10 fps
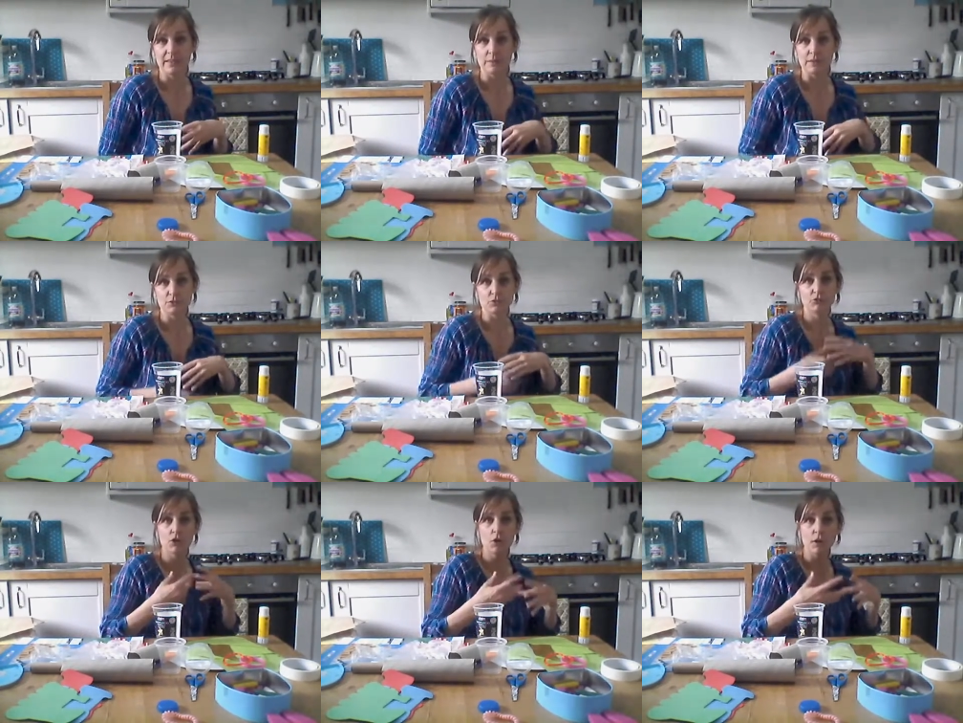That means to
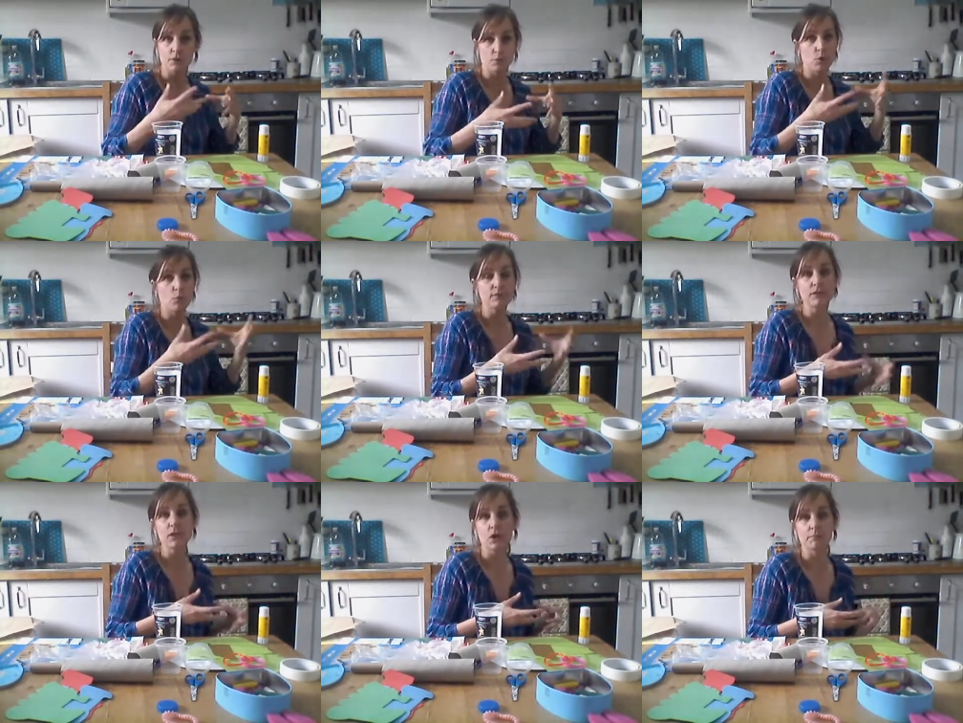show others what we've
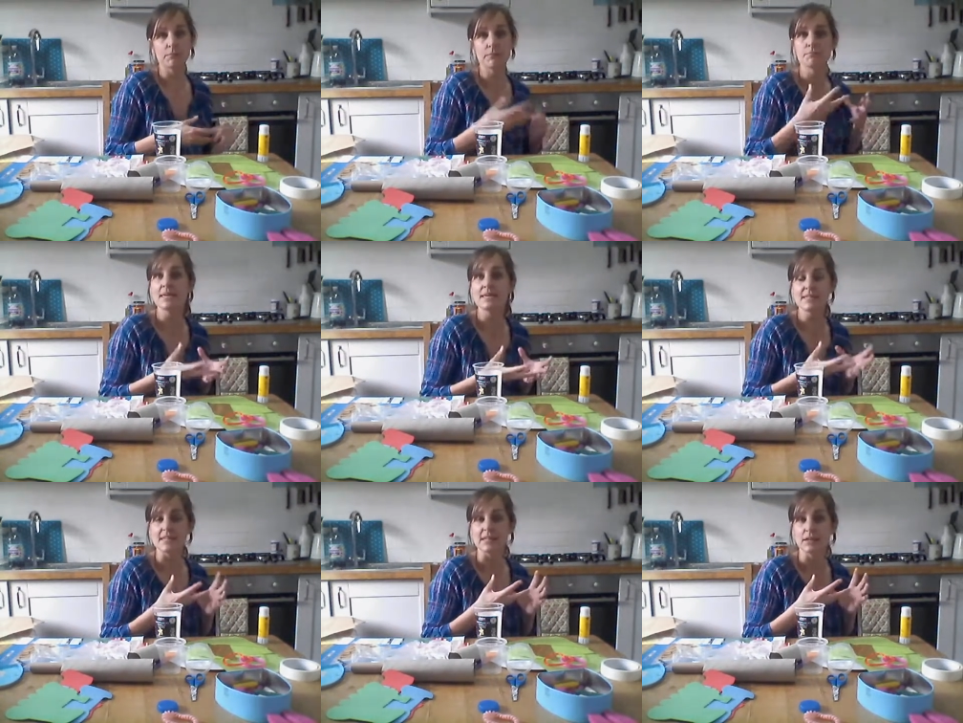learned by
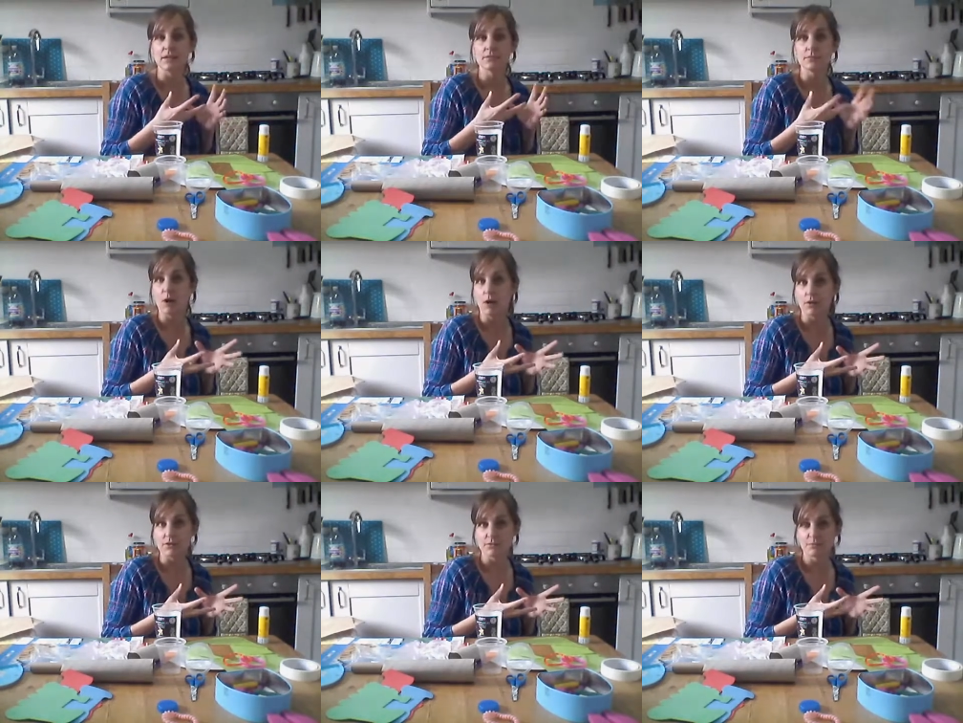making some
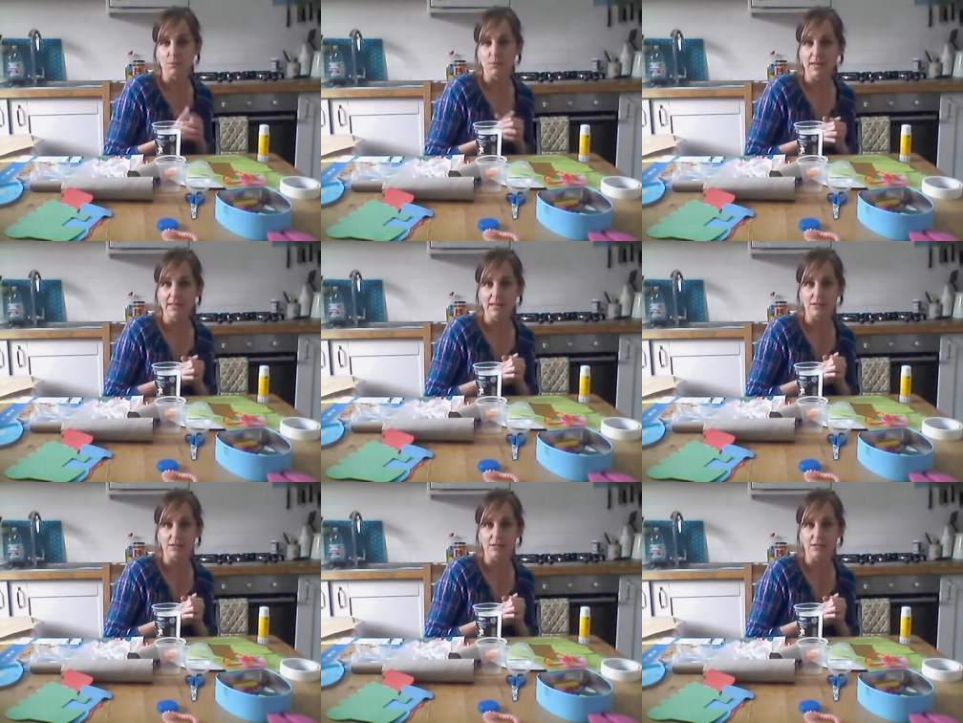art, okay?